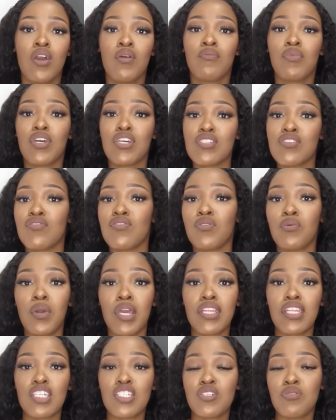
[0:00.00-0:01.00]
because of the
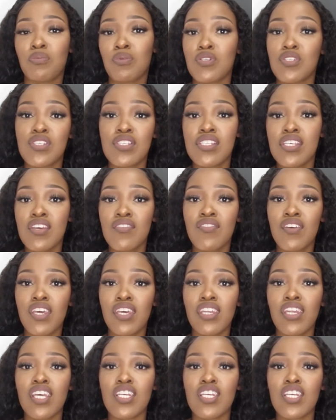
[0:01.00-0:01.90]
way that you perceive it.